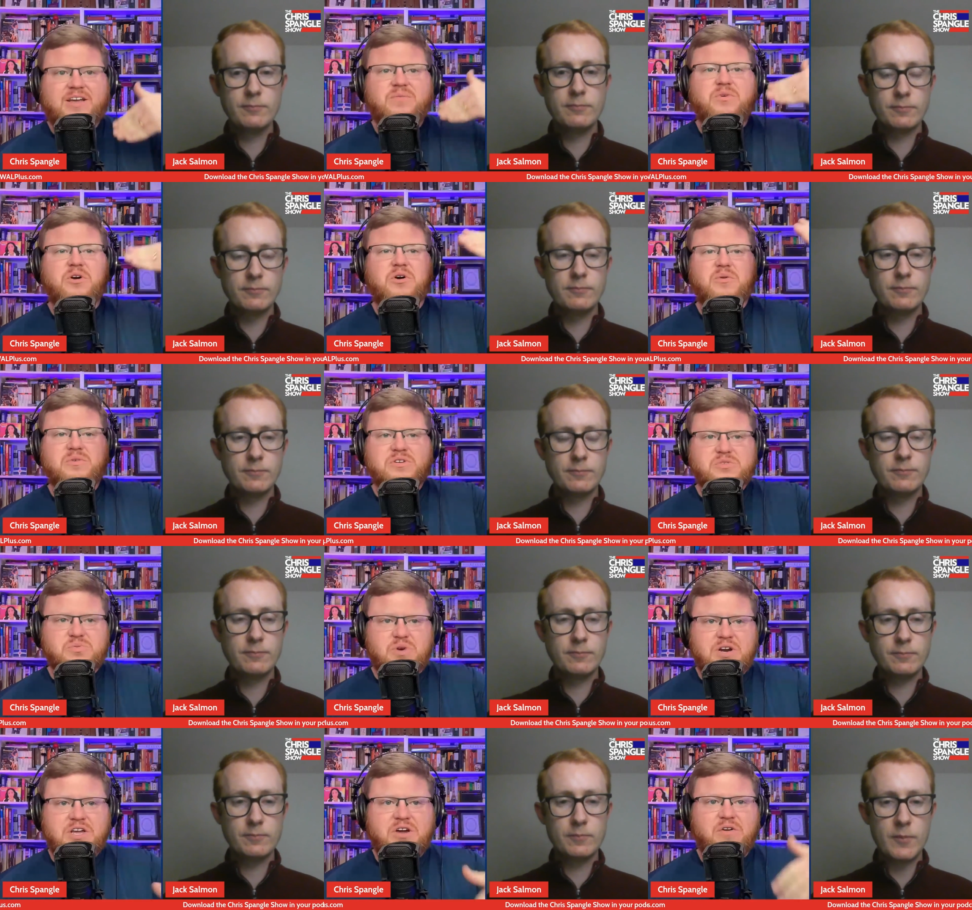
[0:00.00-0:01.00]
Speaker 1: and we're always
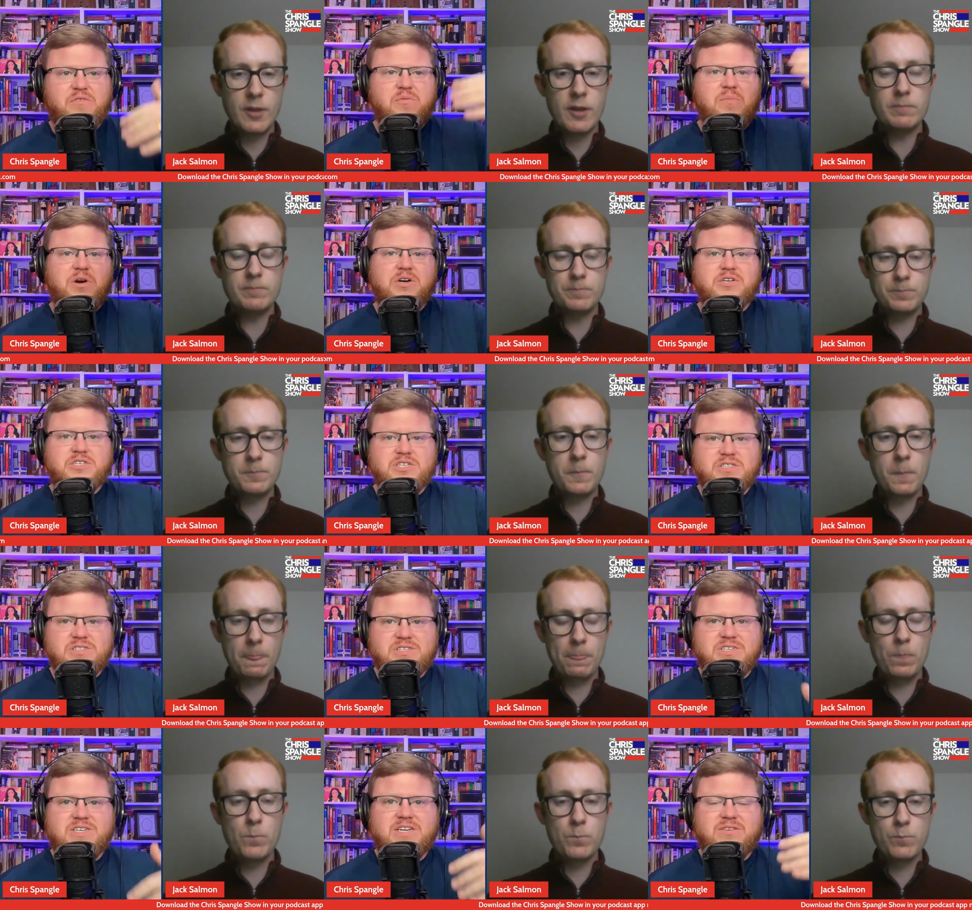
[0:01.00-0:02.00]
running over mm-hmm.
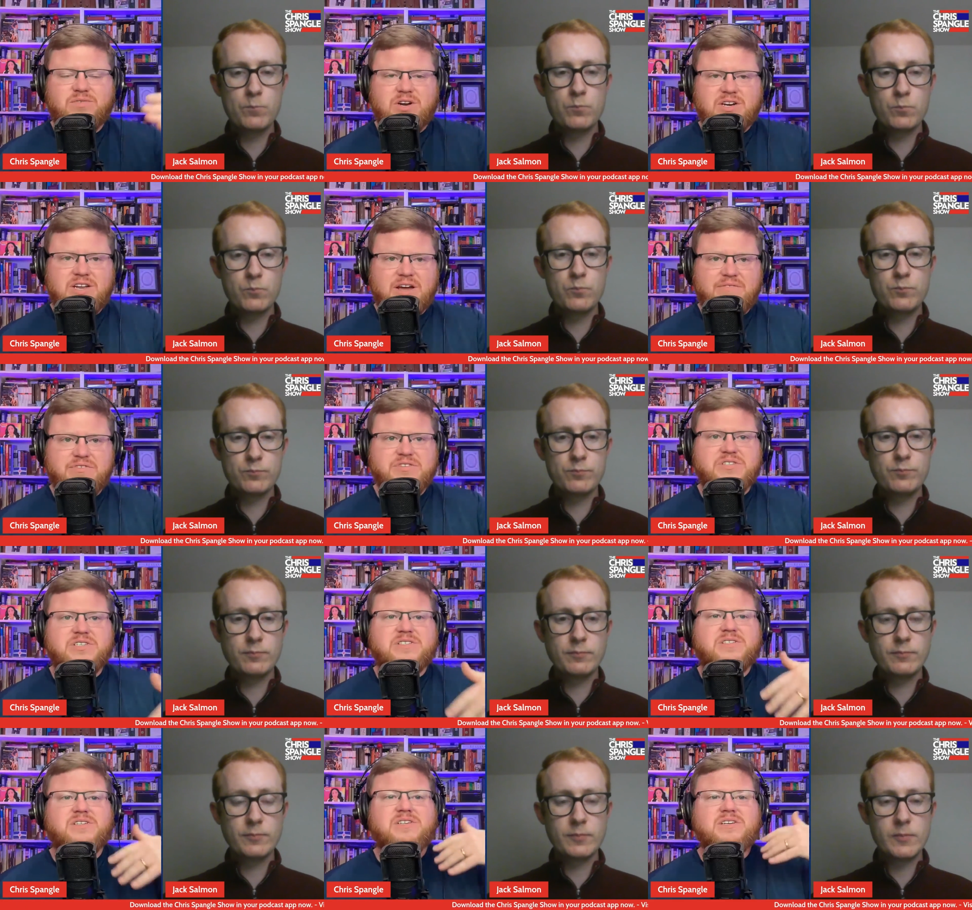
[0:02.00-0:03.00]
margins and run
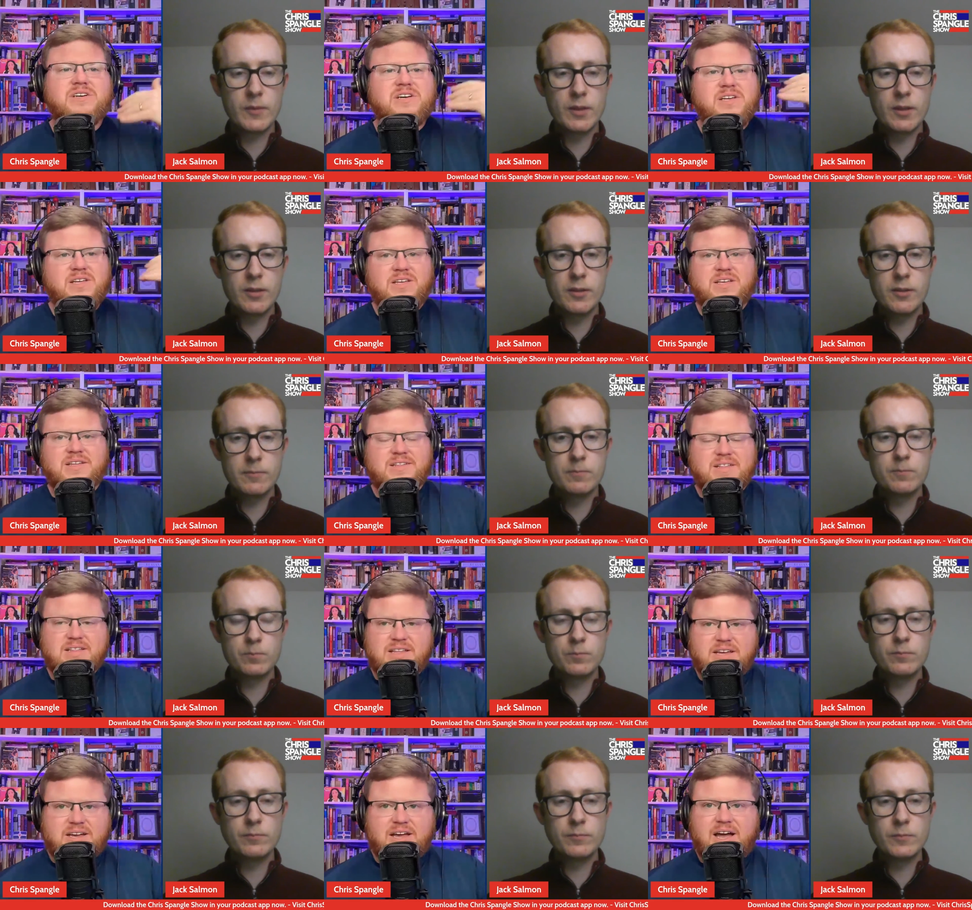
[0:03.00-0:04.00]
deficits and
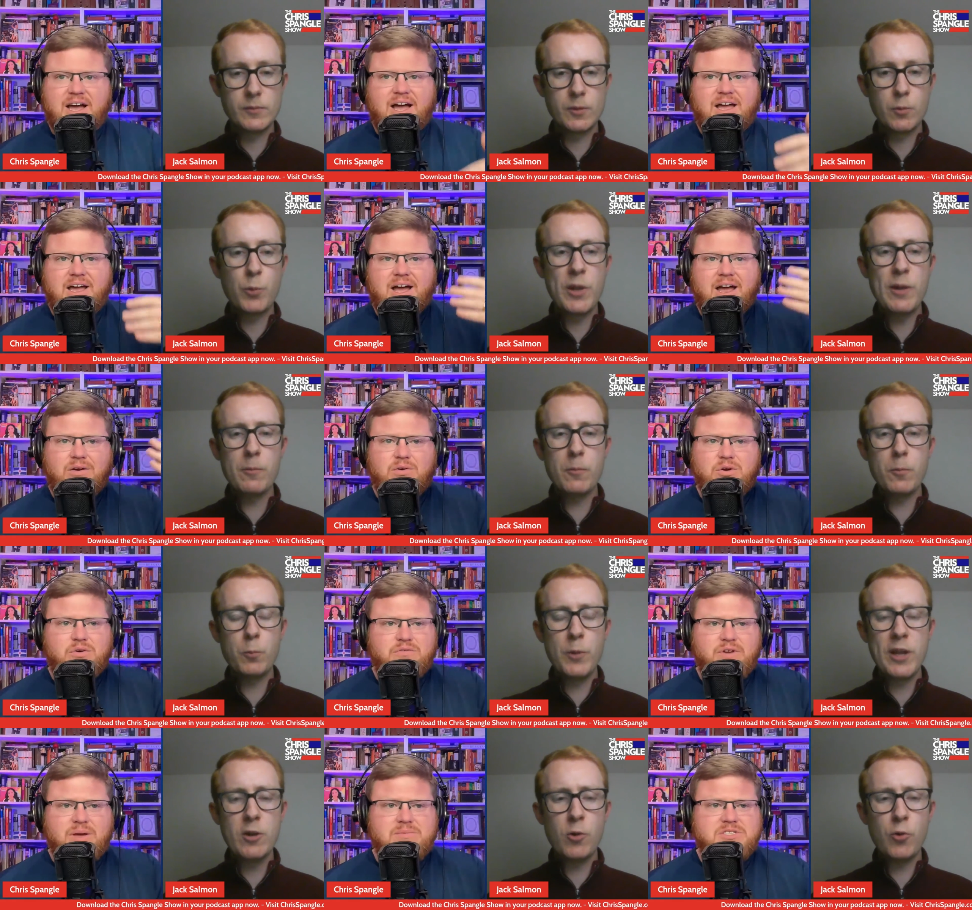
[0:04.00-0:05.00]
like I, I don't know
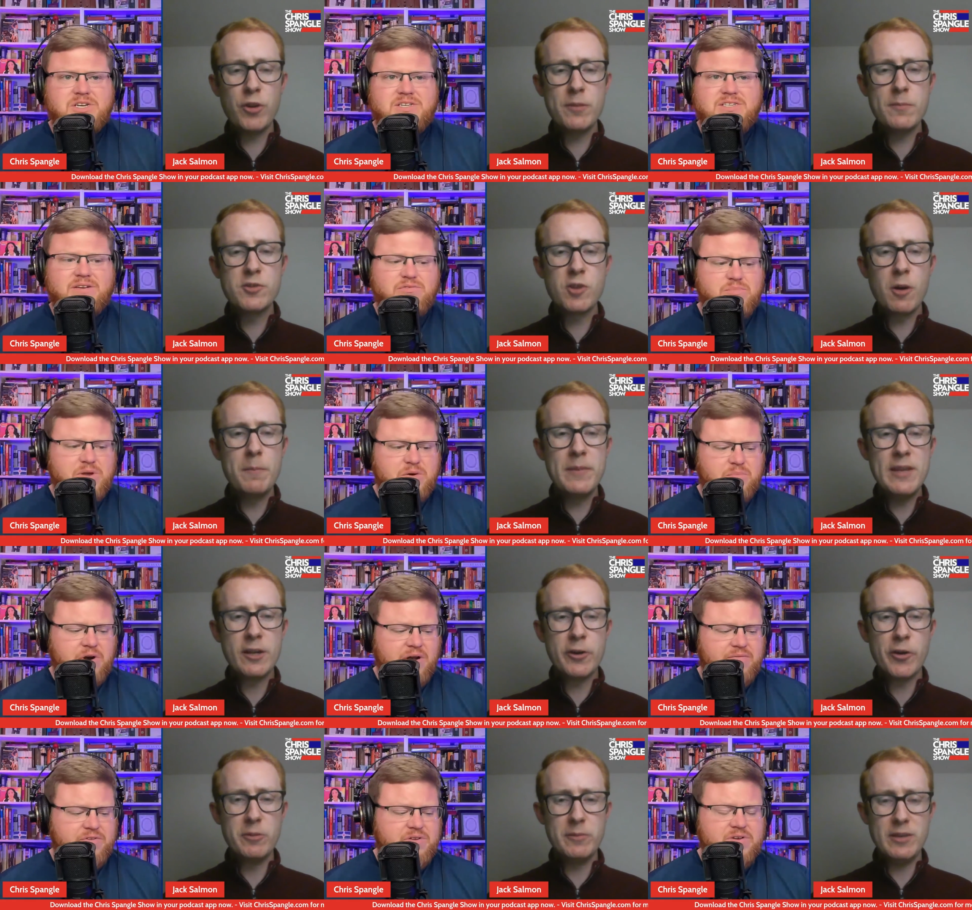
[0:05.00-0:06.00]
if Amazon's ever... zombie
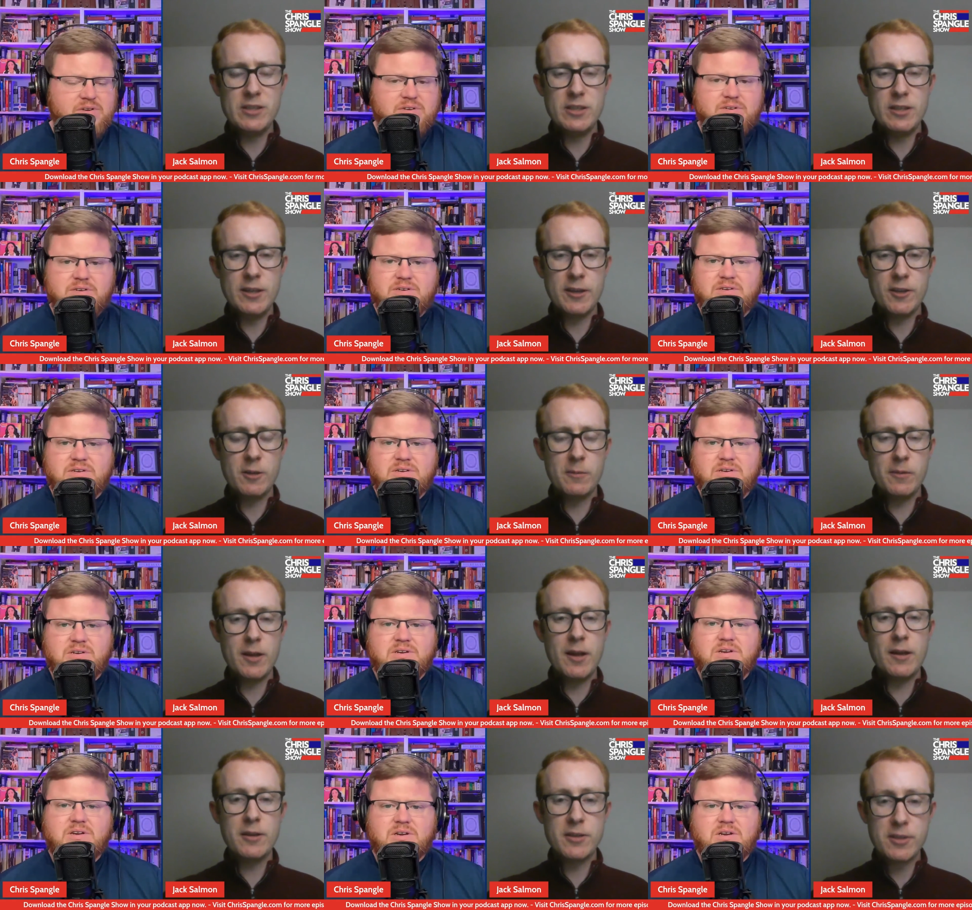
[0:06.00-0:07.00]
Speaker 2: economies in economic
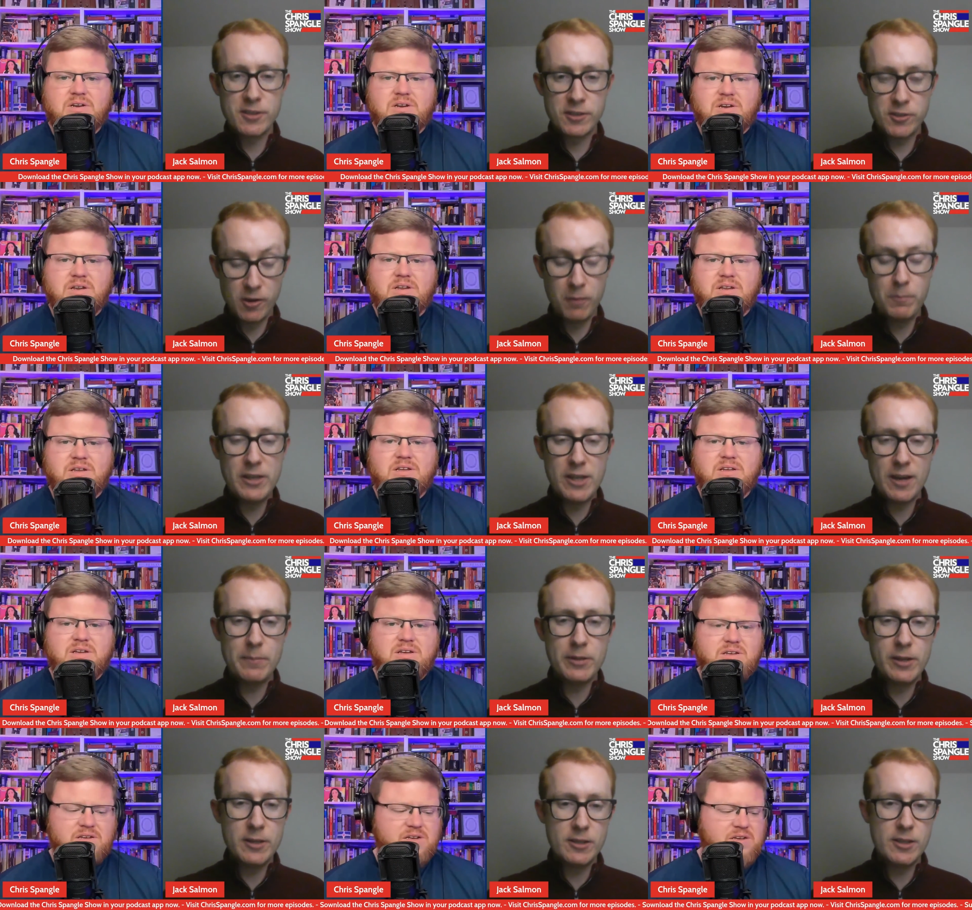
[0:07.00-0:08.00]
uh, zombie
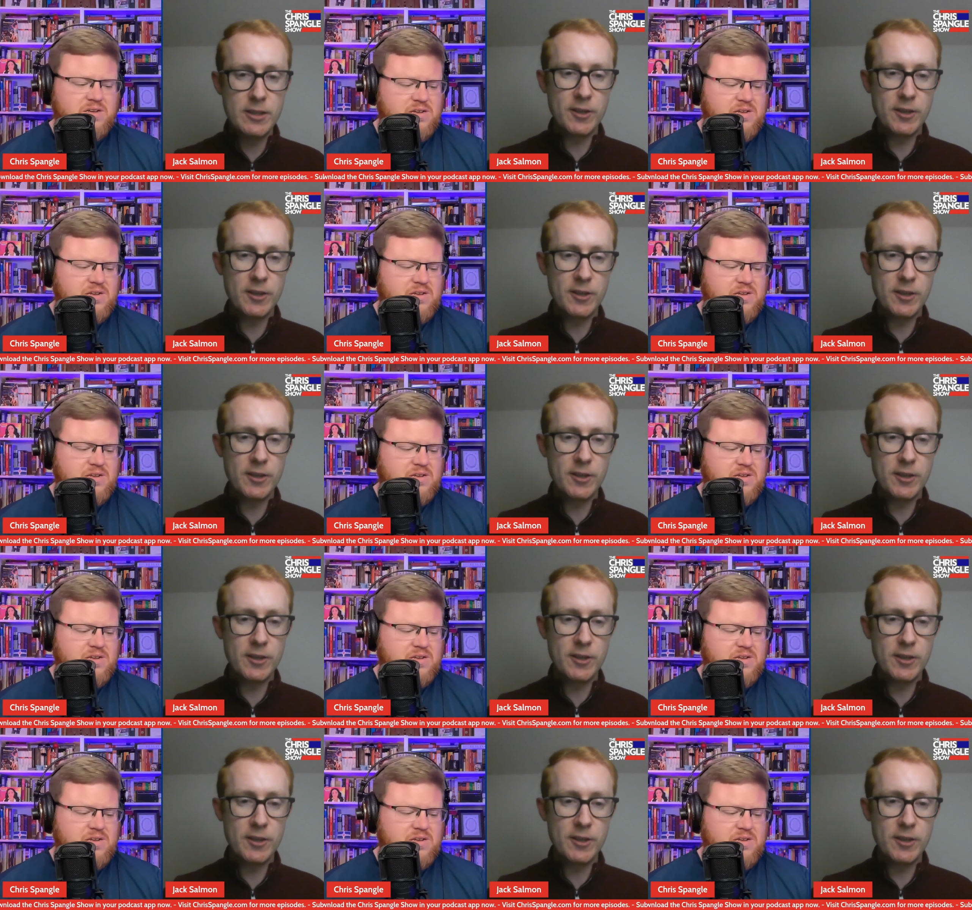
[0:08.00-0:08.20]
companies in